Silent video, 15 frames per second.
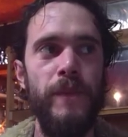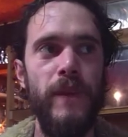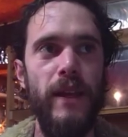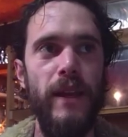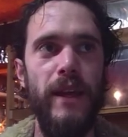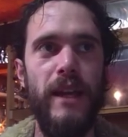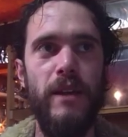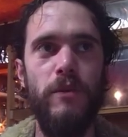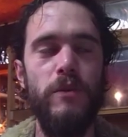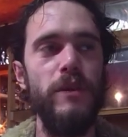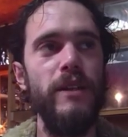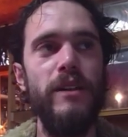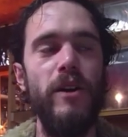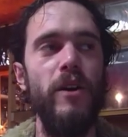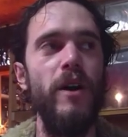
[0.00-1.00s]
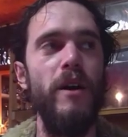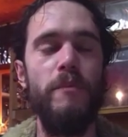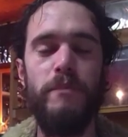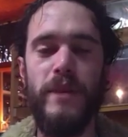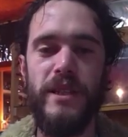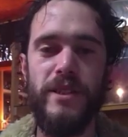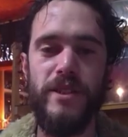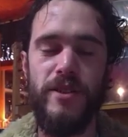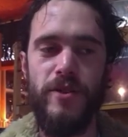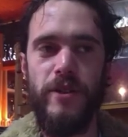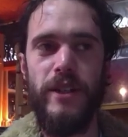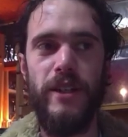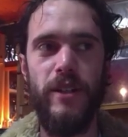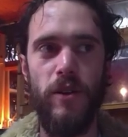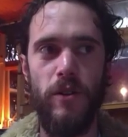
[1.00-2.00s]
he you know a
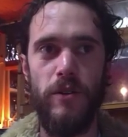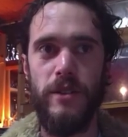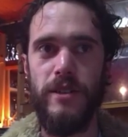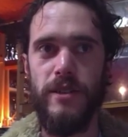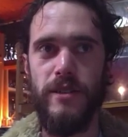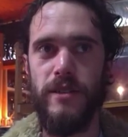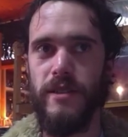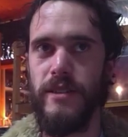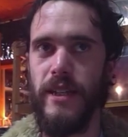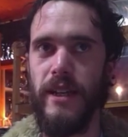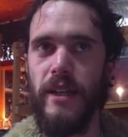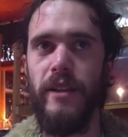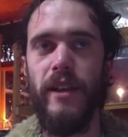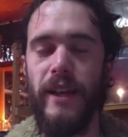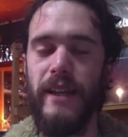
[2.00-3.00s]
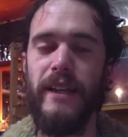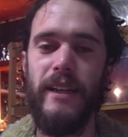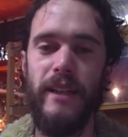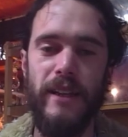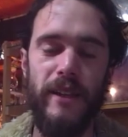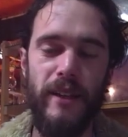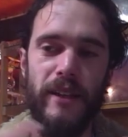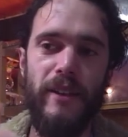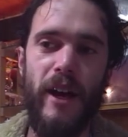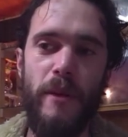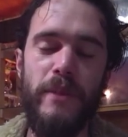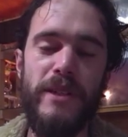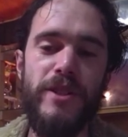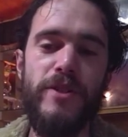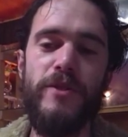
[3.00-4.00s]
mystery or a se- like he a
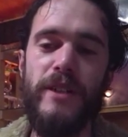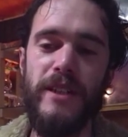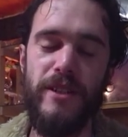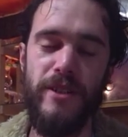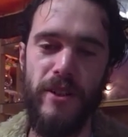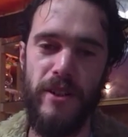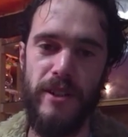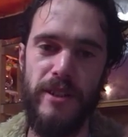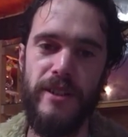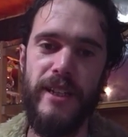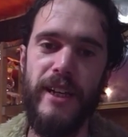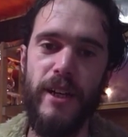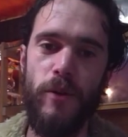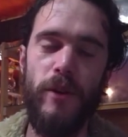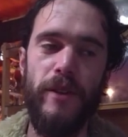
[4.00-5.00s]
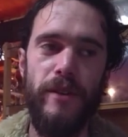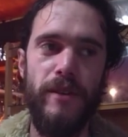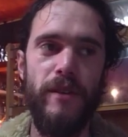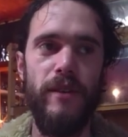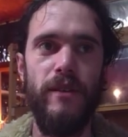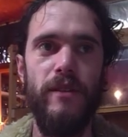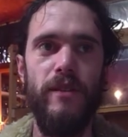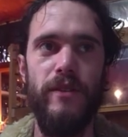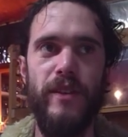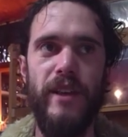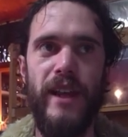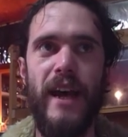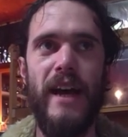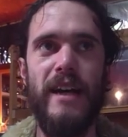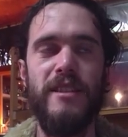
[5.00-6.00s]
mystery is not a secret that
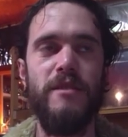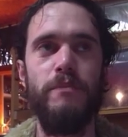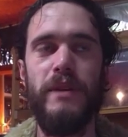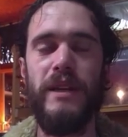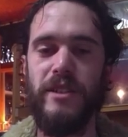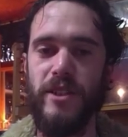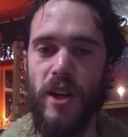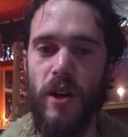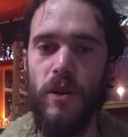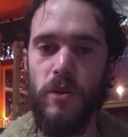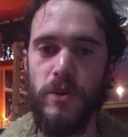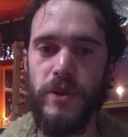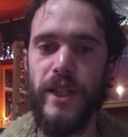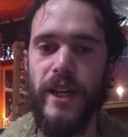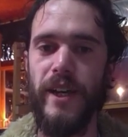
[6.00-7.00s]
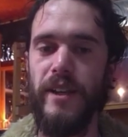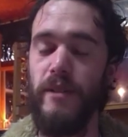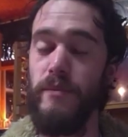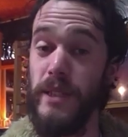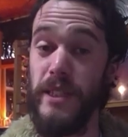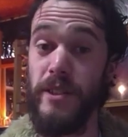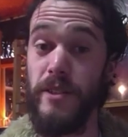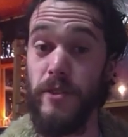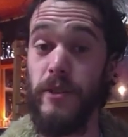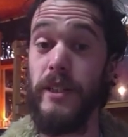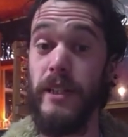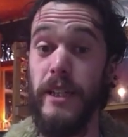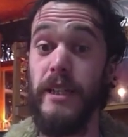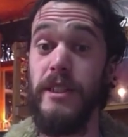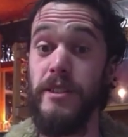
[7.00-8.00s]
hasn't been told yet. A mystery
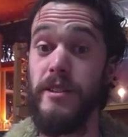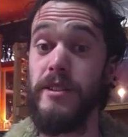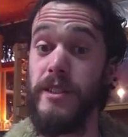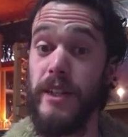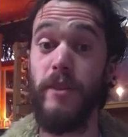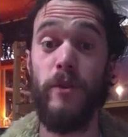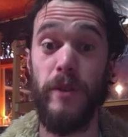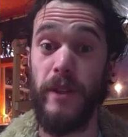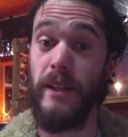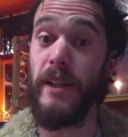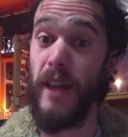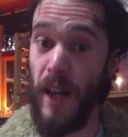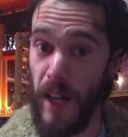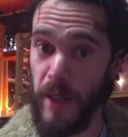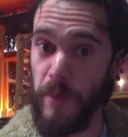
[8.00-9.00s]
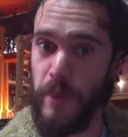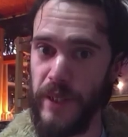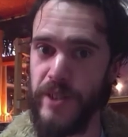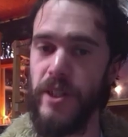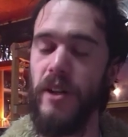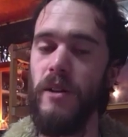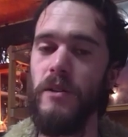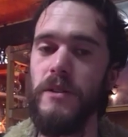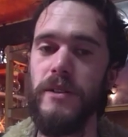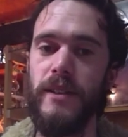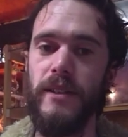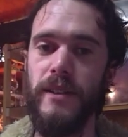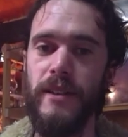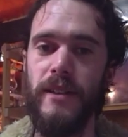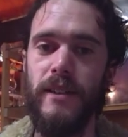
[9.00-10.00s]
is a secret that can't be told.
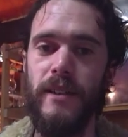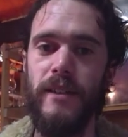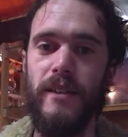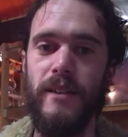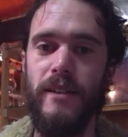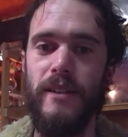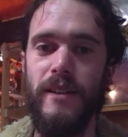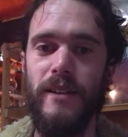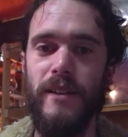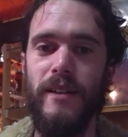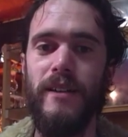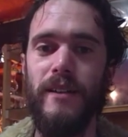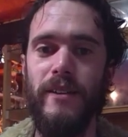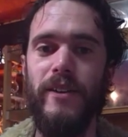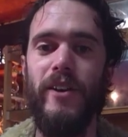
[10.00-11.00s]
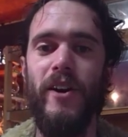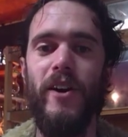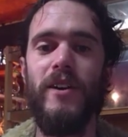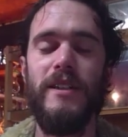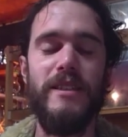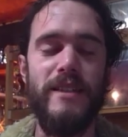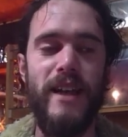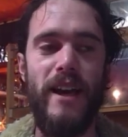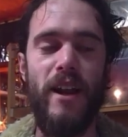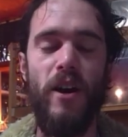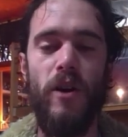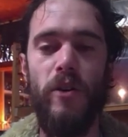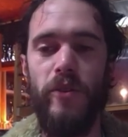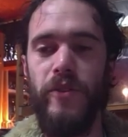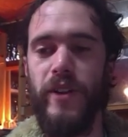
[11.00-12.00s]
Right. You know, it's that
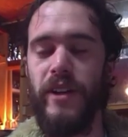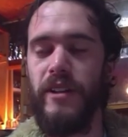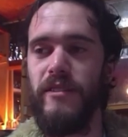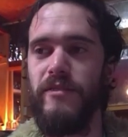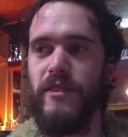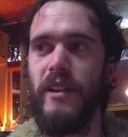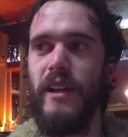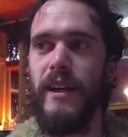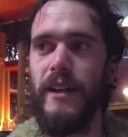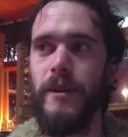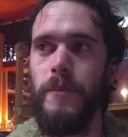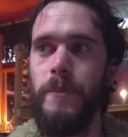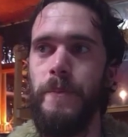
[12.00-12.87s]
whole thing of like